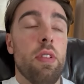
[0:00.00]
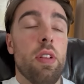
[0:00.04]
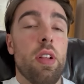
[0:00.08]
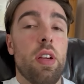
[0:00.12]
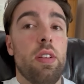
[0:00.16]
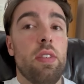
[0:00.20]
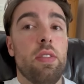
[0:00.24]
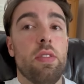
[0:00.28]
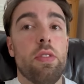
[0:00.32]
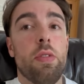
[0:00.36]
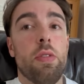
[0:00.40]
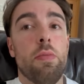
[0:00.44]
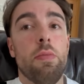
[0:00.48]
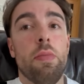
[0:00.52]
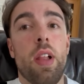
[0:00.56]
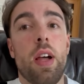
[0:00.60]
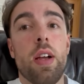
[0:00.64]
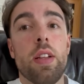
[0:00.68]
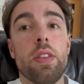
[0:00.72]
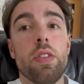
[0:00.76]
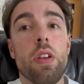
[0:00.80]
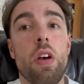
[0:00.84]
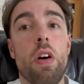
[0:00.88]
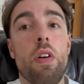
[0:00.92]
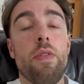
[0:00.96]
like some
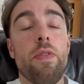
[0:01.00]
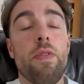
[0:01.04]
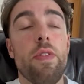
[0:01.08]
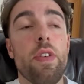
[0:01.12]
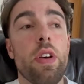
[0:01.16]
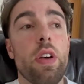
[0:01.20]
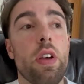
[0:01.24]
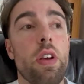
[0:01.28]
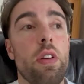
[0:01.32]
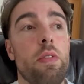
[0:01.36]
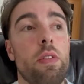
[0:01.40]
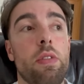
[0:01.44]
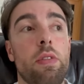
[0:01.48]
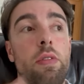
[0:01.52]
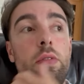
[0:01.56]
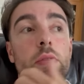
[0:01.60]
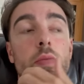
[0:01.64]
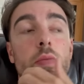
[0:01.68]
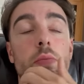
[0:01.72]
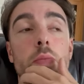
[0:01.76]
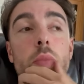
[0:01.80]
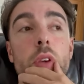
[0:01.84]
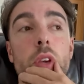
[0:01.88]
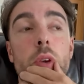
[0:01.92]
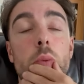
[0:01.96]
lads off there
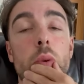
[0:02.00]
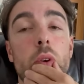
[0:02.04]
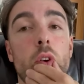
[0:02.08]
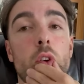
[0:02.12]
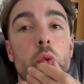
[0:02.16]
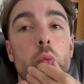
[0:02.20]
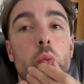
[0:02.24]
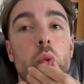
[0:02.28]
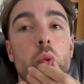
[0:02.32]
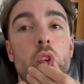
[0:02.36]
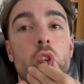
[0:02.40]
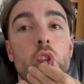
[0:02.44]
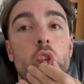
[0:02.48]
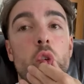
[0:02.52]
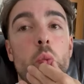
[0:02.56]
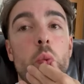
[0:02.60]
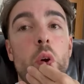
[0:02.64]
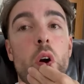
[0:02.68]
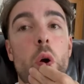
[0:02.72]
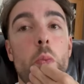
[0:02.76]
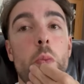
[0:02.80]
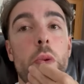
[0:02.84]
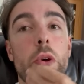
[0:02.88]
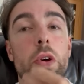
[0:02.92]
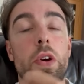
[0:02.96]
and people I speak to
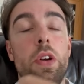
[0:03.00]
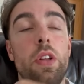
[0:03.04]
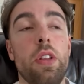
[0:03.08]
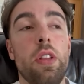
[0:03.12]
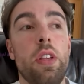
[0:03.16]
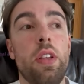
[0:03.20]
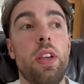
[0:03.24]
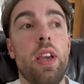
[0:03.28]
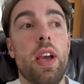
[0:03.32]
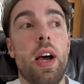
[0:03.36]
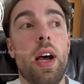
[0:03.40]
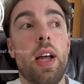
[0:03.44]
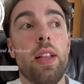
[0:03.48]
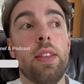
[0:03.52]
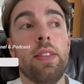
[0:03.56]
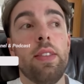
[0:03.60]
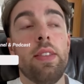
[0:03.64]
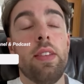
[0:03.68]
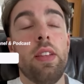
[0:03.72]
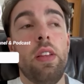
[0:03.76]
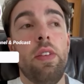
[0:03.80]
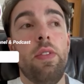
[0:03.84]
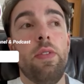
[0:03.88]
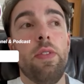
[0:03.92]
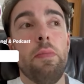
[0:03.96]
about Burnley,
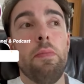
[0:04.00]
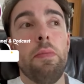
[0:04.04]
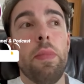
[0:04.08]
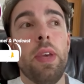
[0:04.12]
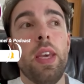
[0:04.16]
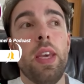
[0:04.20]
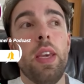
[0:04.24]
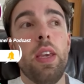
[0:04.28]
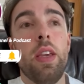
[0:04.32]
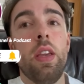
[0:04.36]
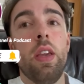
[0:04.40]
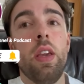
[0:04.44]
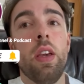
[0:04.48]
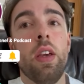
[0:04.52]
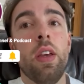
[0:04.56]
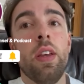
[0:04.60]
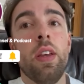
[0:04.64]
Anthony for me